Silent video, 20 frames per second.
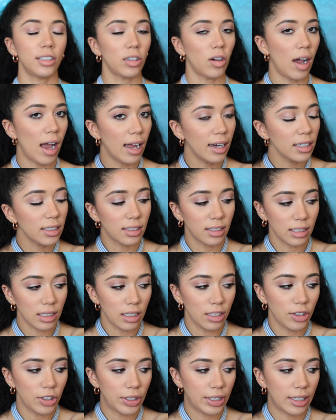So
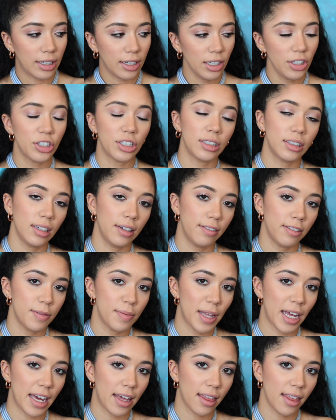honestly, you could just leave
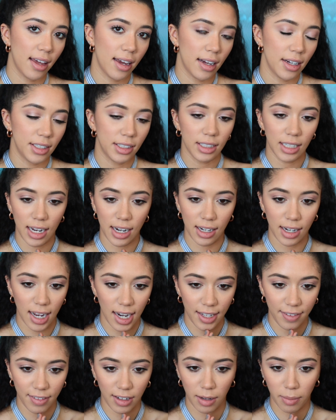them like this and
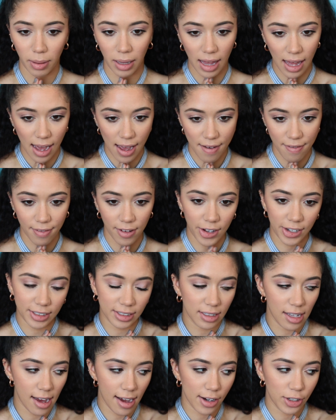not even apply
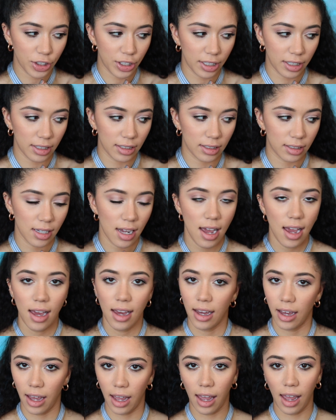false lashes.
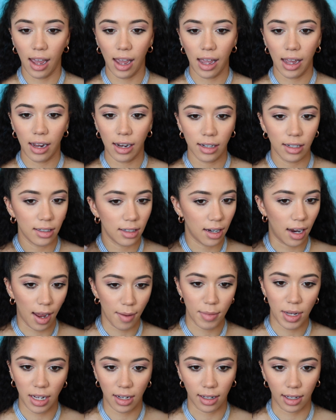And
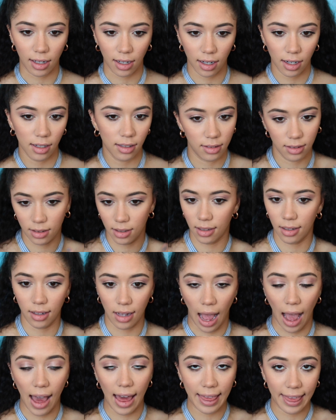I mean,
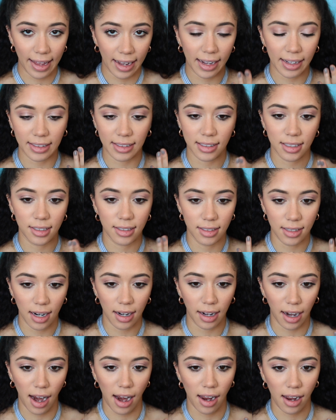I think it's
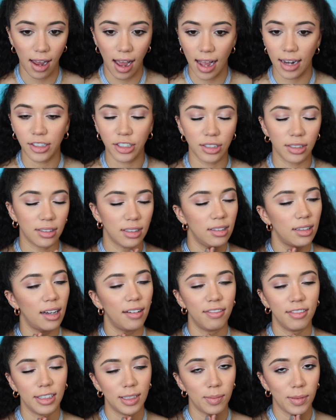stunning. I just
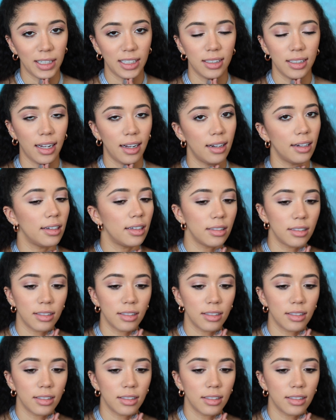love this mascara.